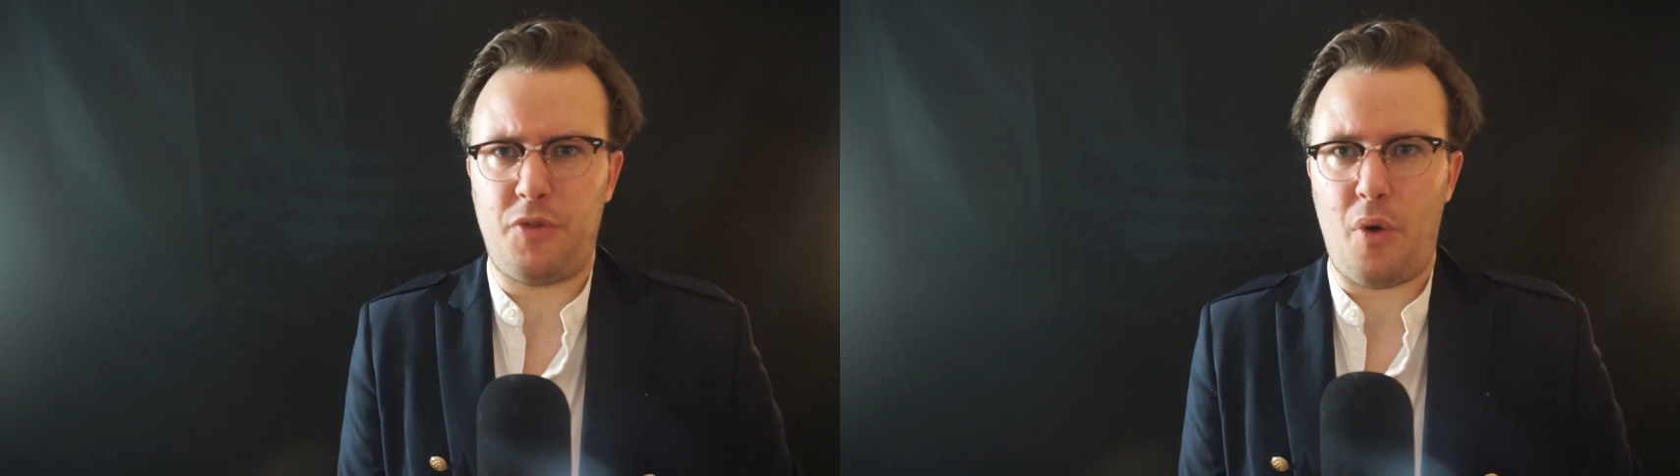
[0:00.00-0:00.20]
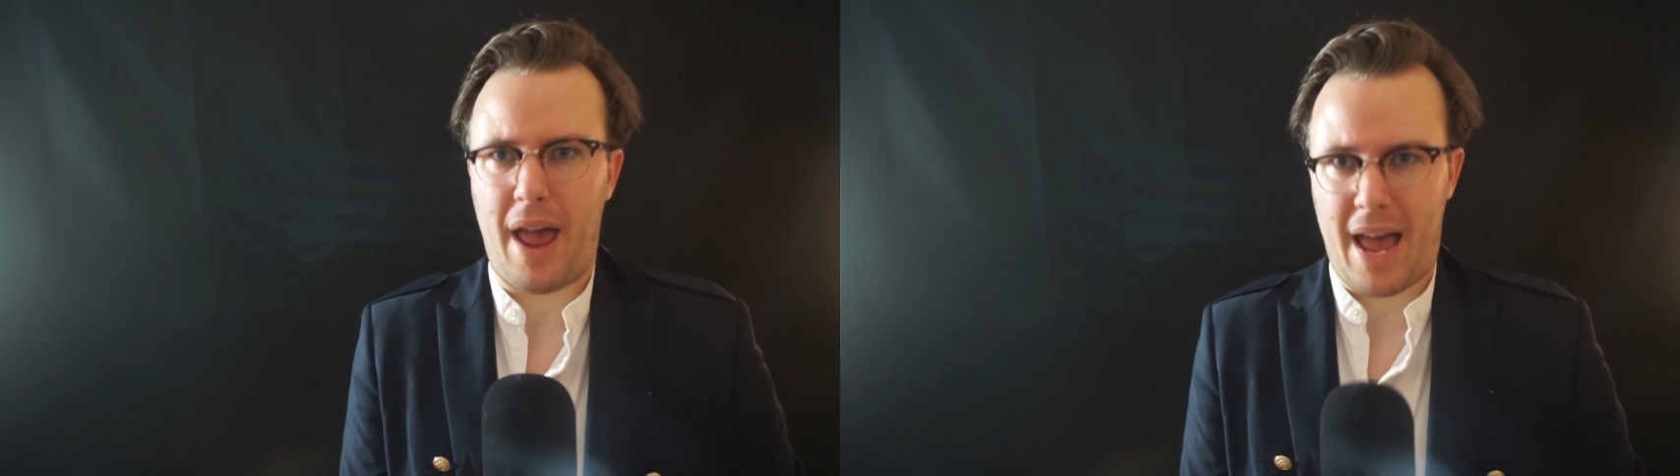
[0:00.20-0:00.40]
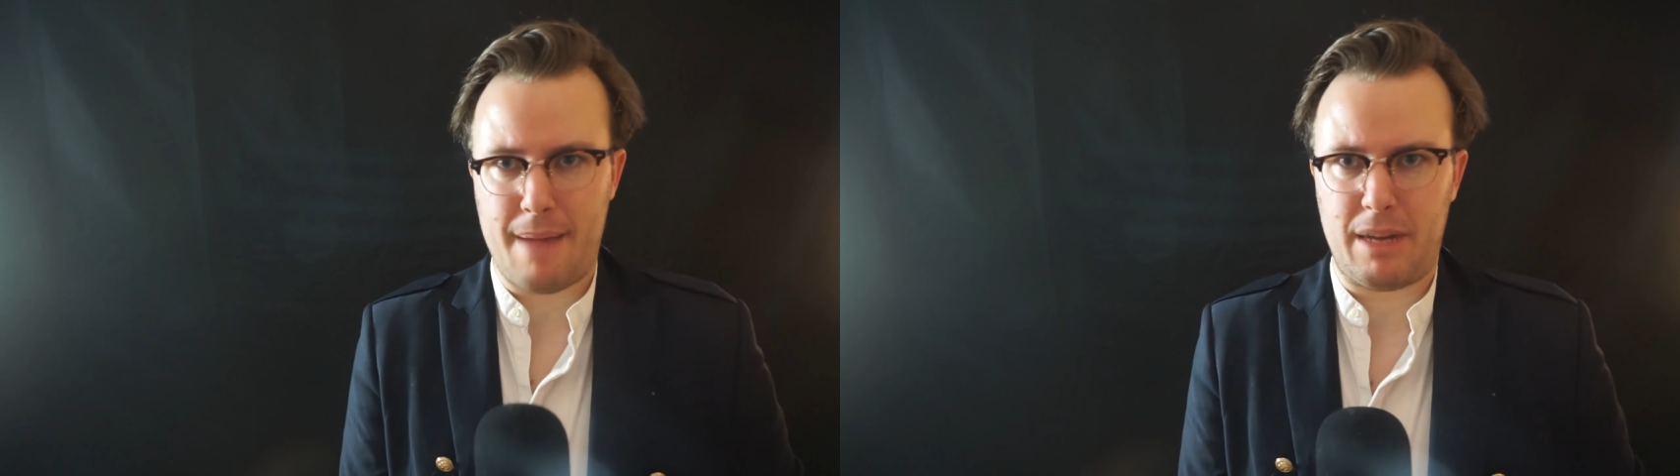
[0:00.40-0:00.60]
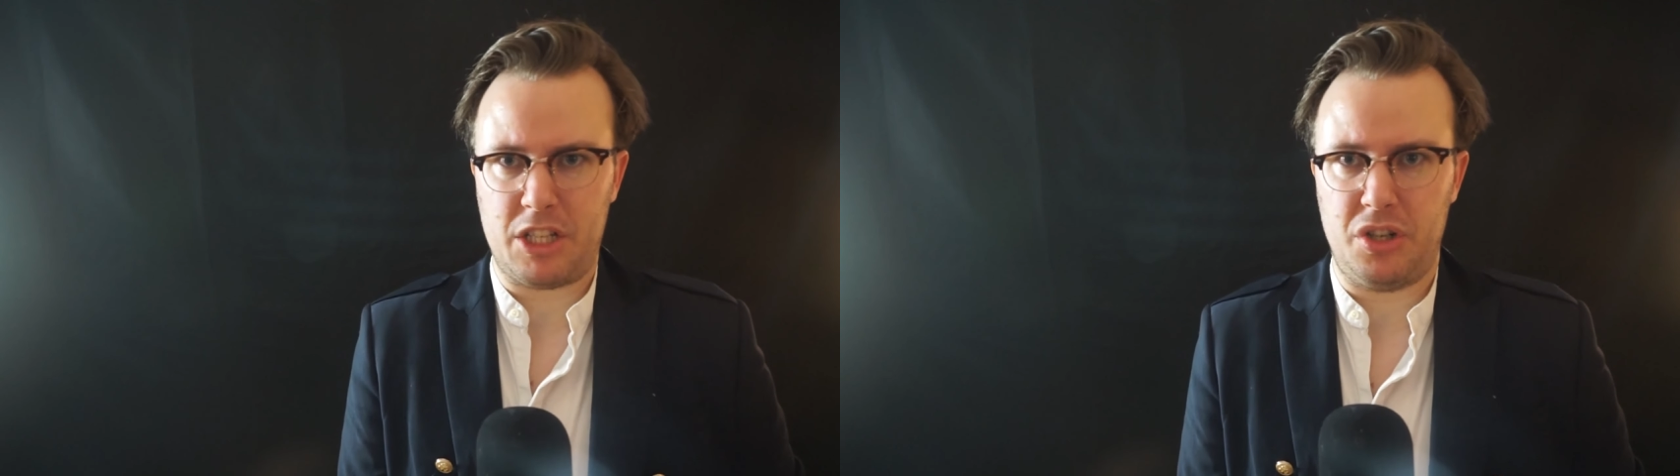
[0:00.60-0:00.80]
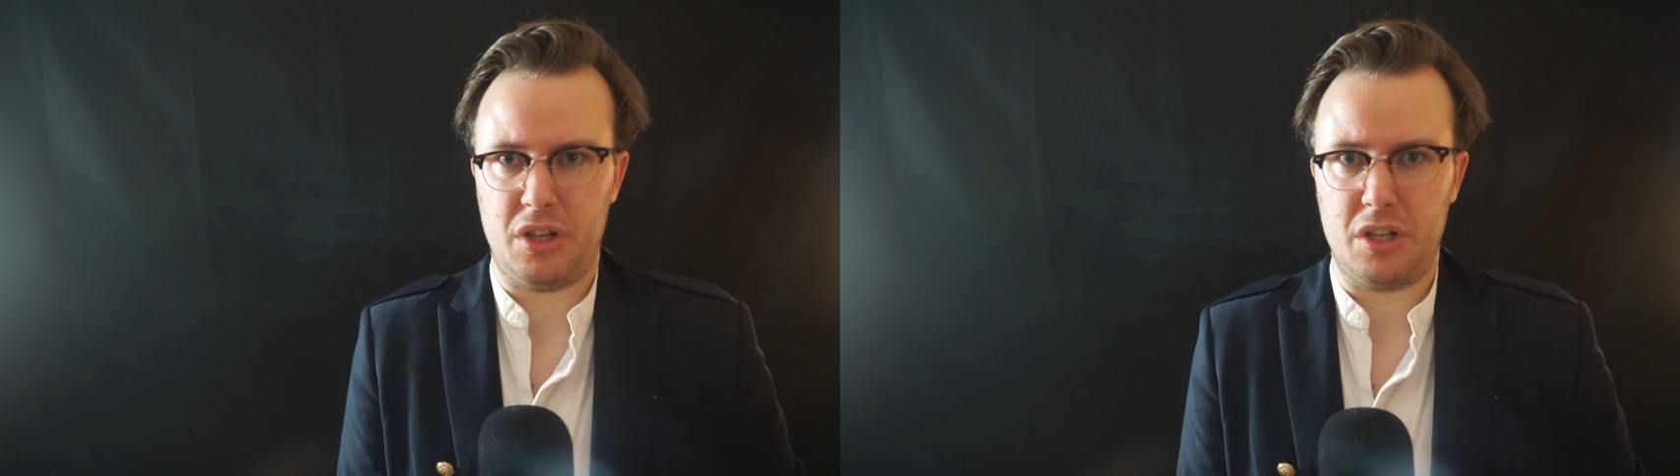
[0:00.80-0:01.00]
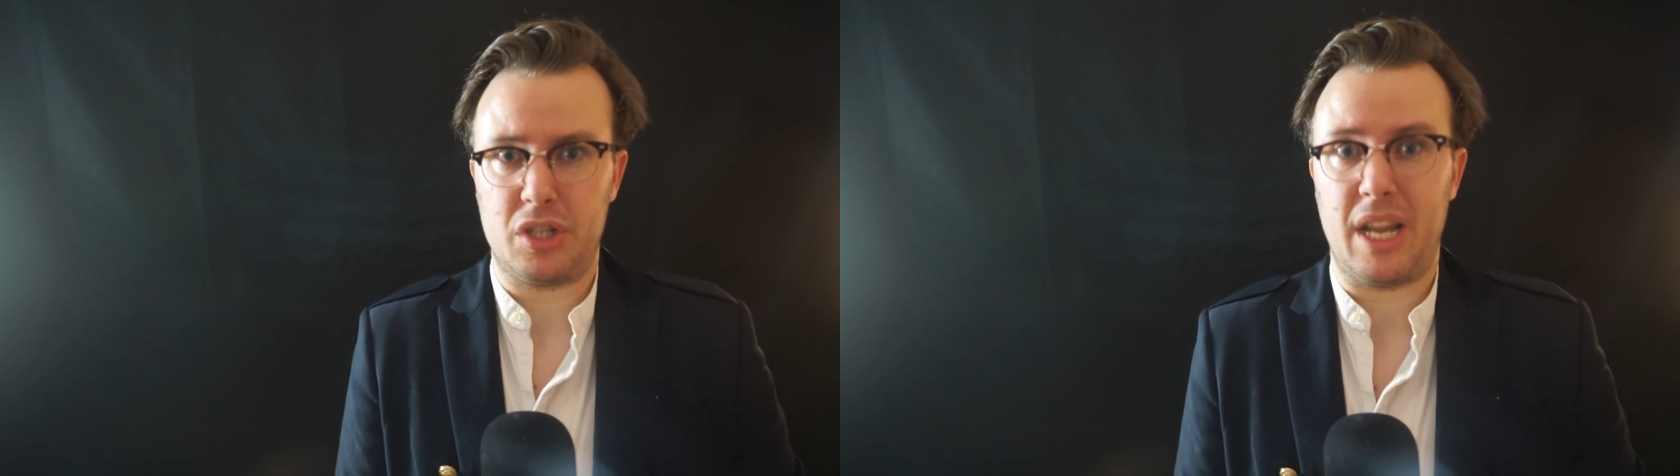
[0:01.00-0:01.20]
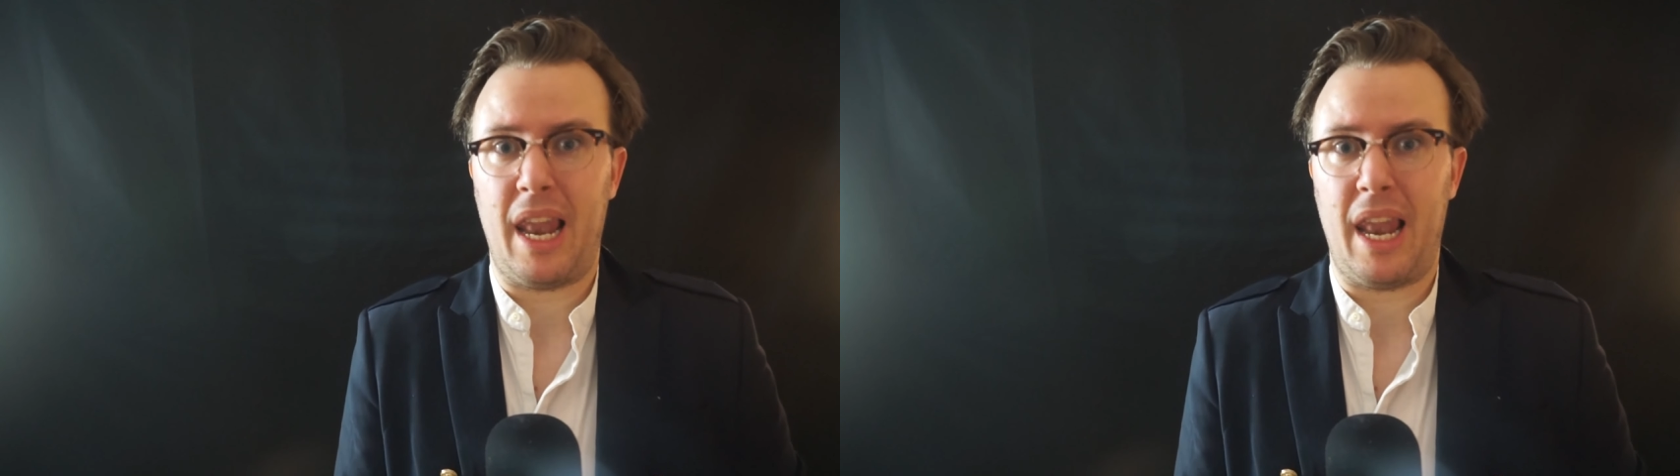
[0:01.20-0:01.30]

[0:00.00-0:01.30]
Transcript: for amateurs.